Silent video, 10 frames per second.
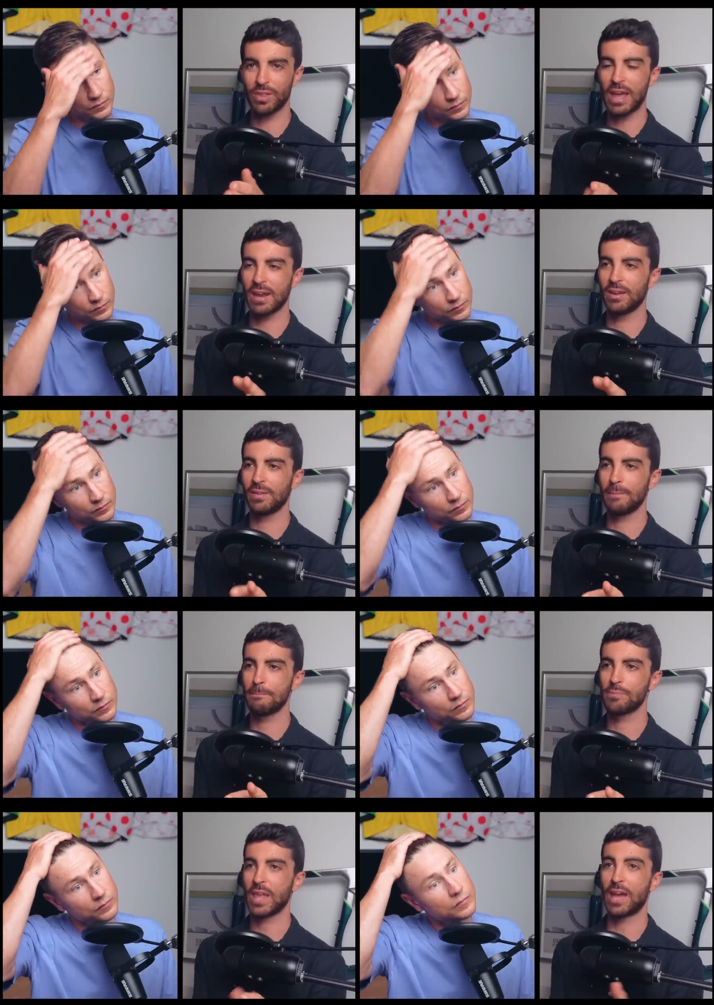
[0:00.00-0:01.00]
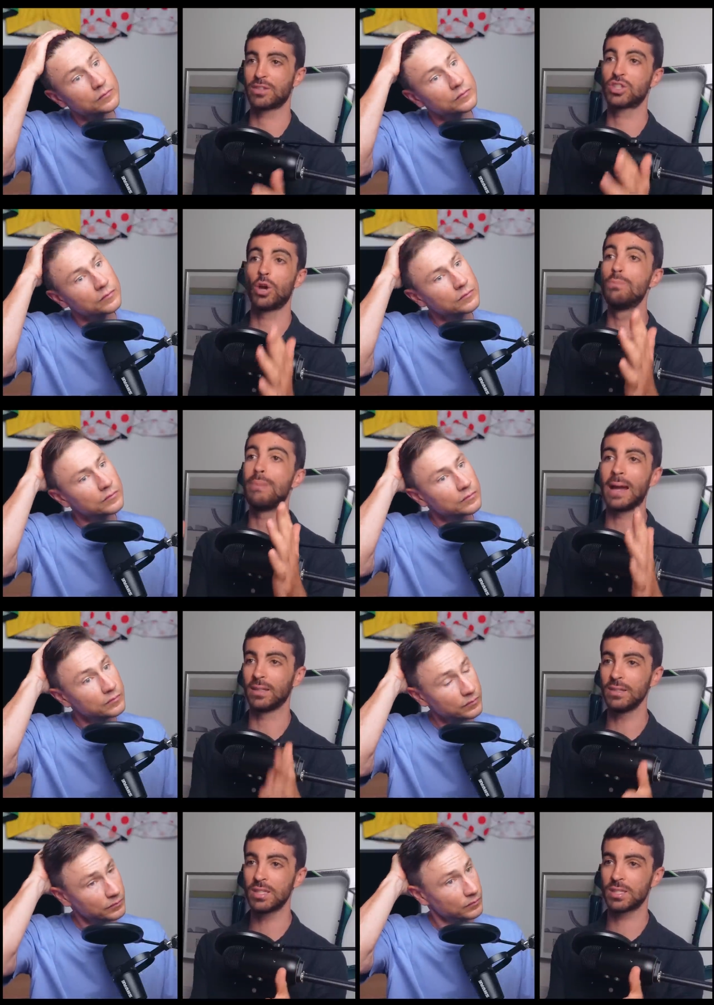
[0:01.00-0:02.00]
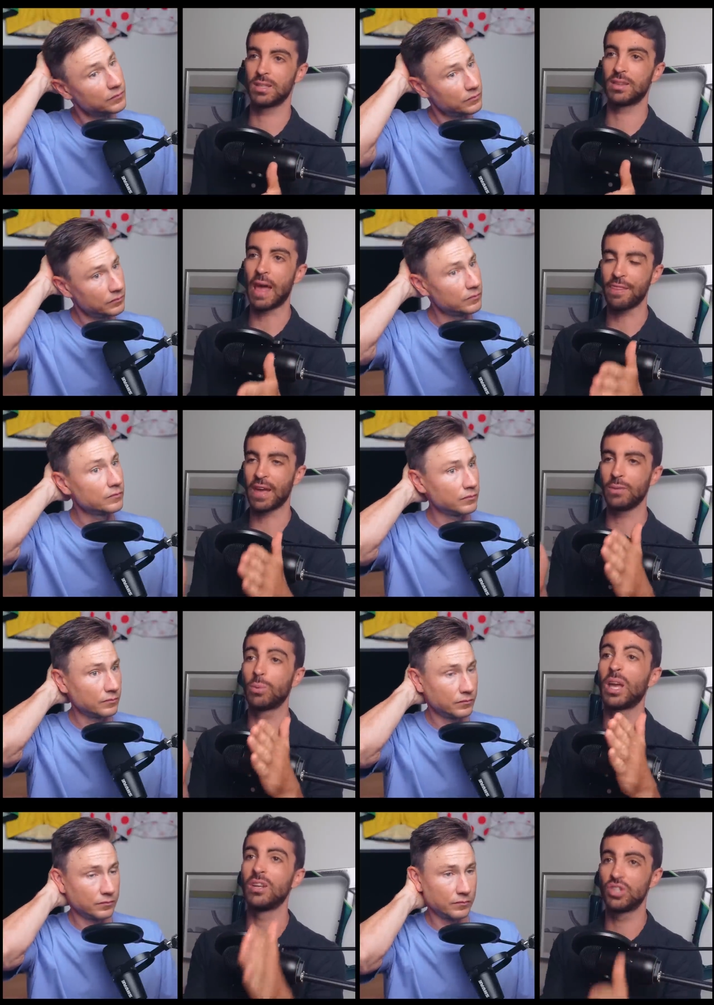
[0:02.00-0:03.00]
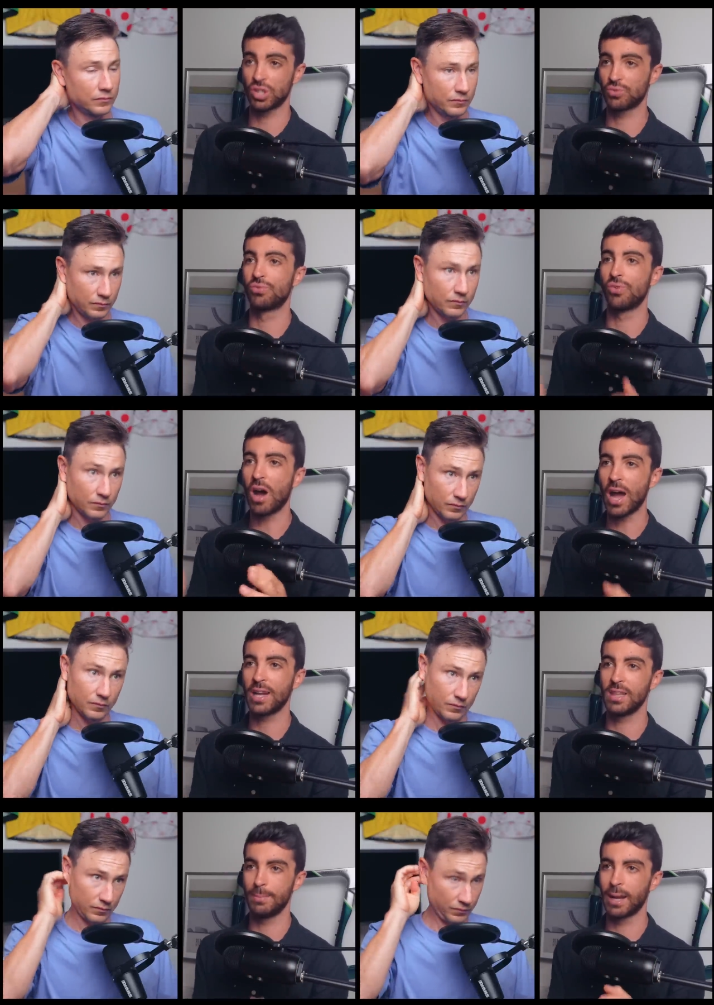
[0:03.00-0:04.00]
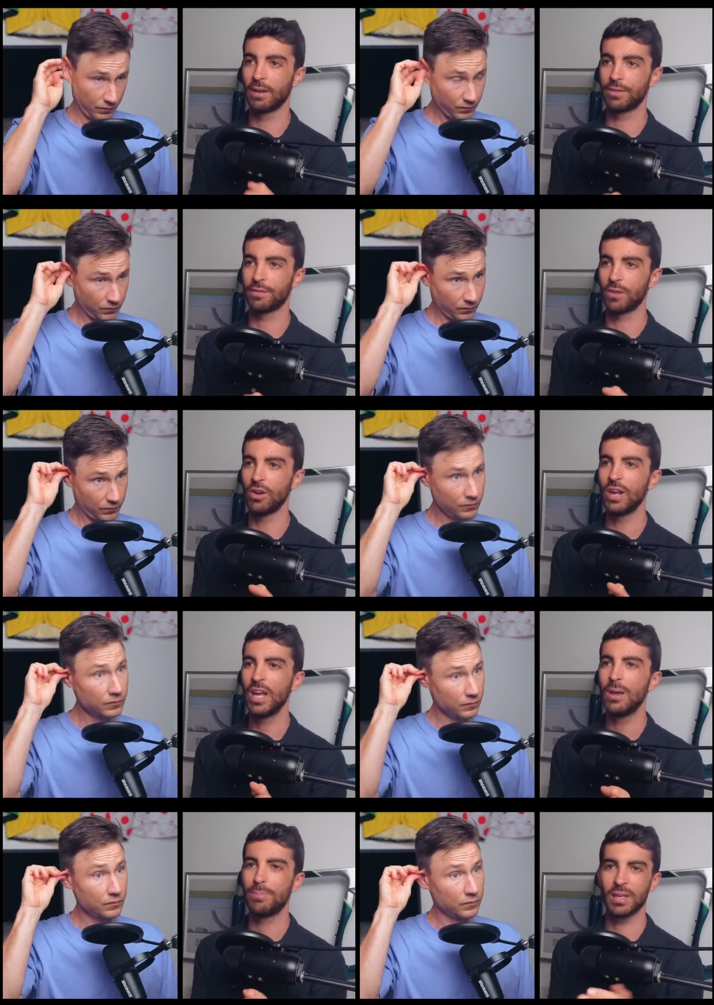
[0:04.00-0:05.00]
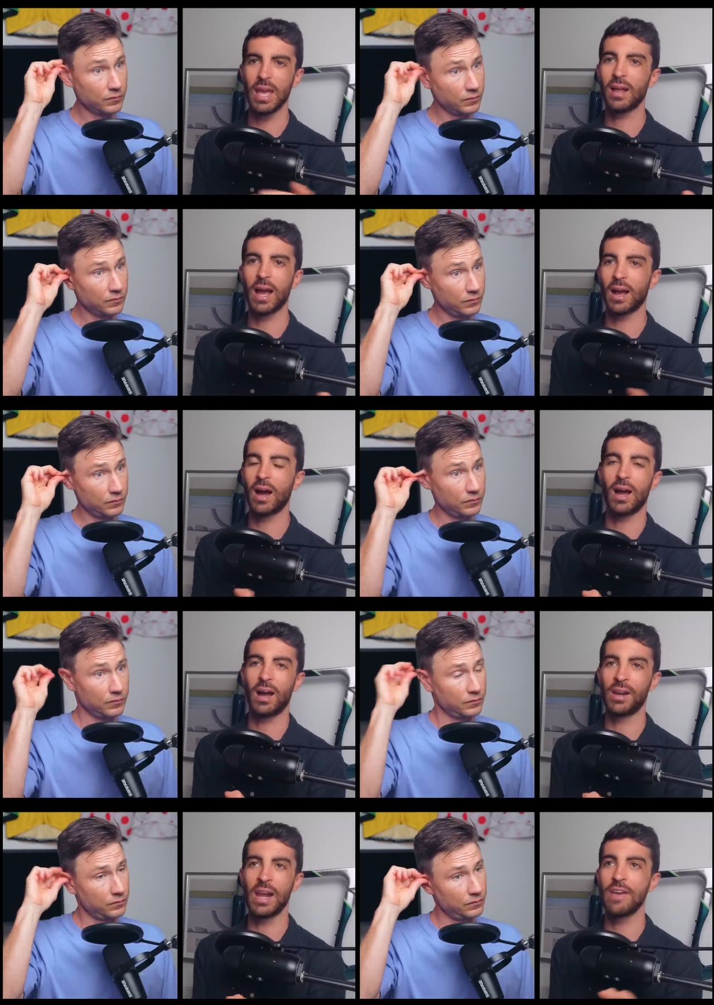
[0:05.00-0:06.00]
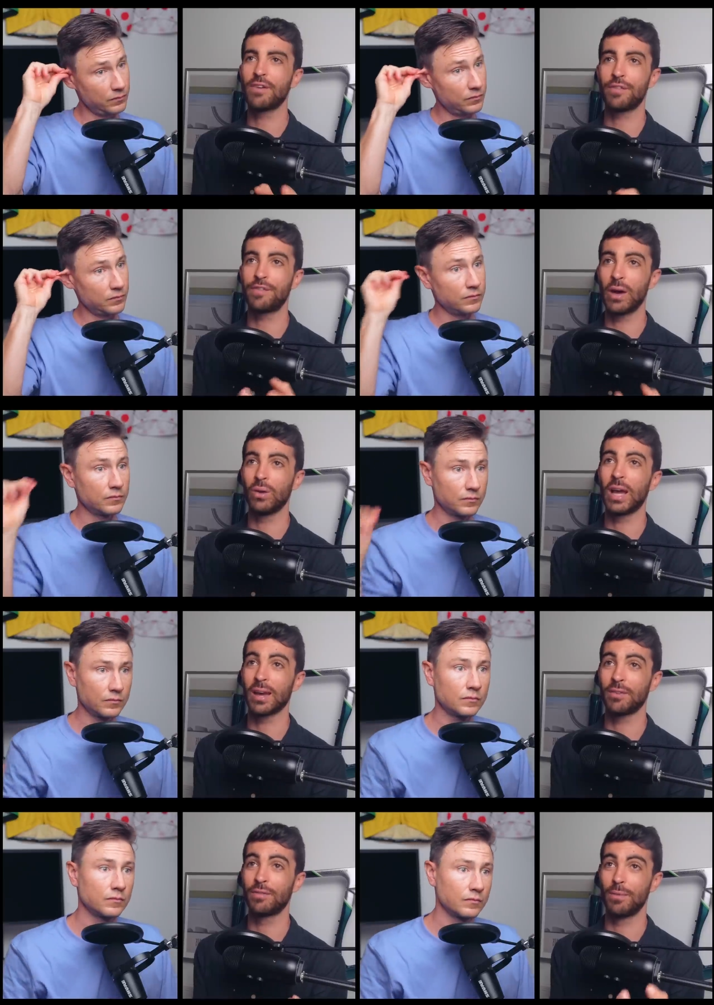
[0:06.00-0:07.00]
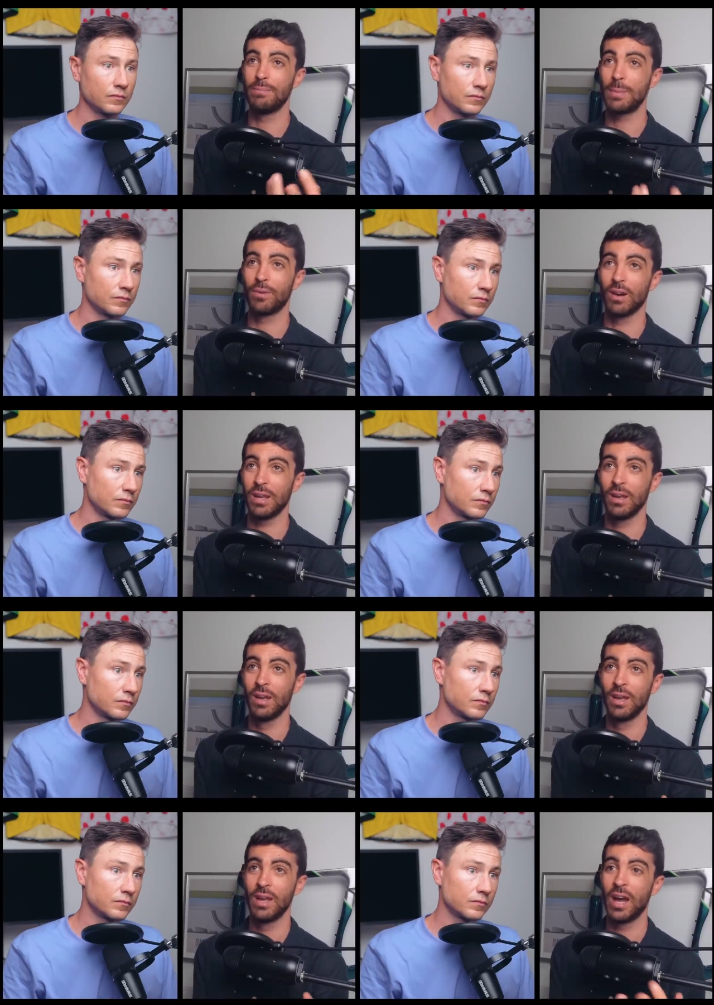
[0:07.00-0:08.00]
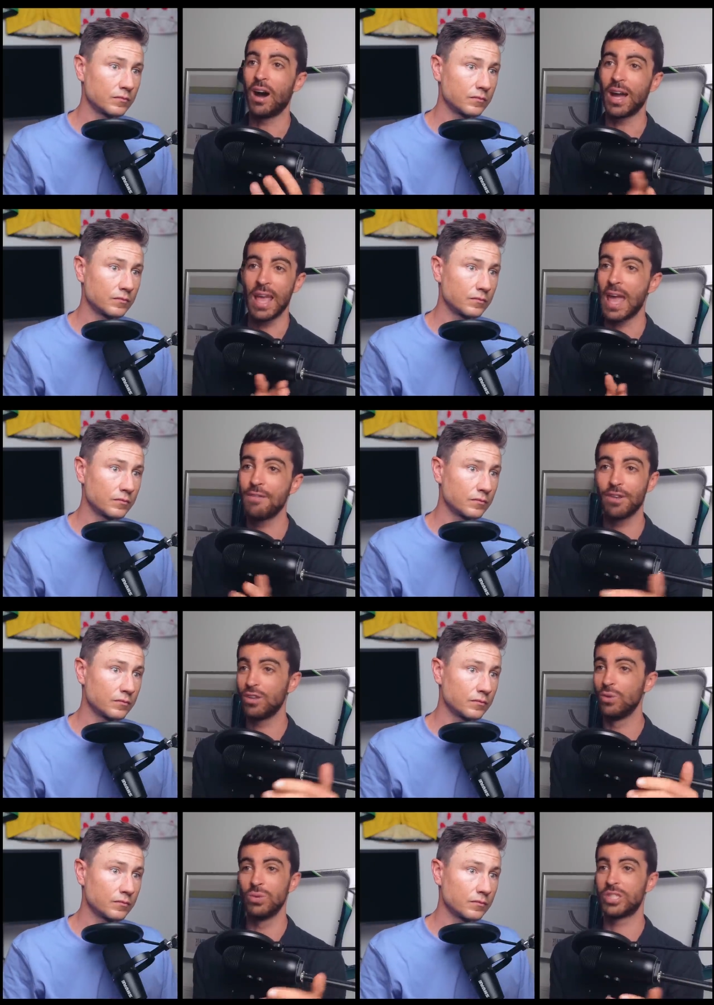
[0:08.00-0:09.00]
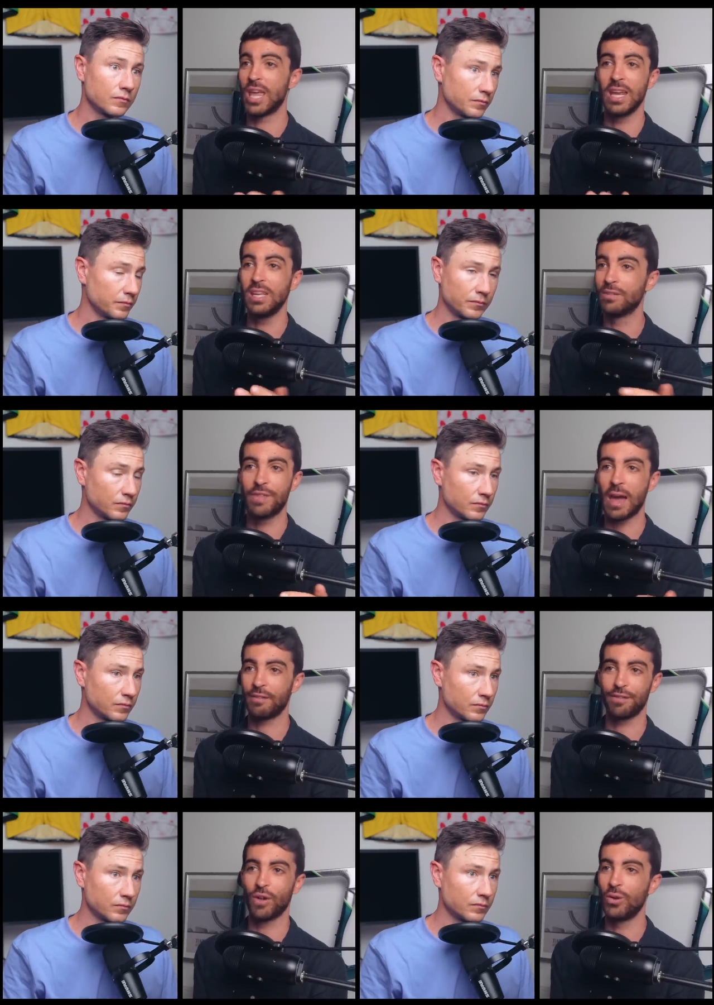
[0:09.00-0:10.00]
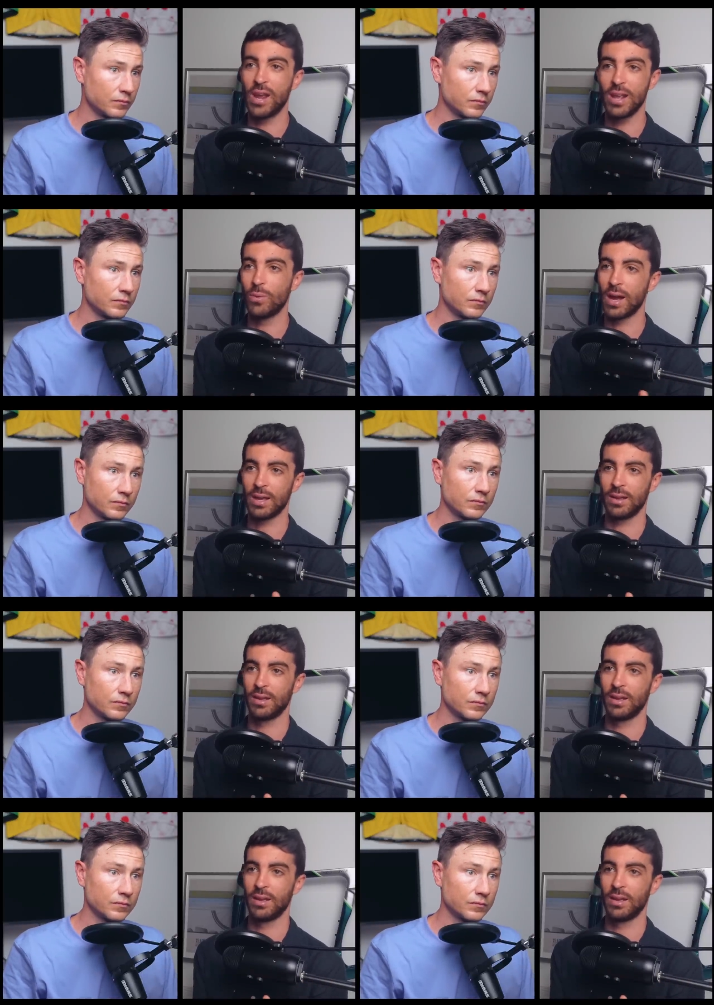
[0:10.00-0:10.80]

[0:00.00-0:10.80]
Speaker 1: that are so balanced that they can just ride in the middle of the float. But yeah, I, I never felt like from memory I ever used any of that float anyway.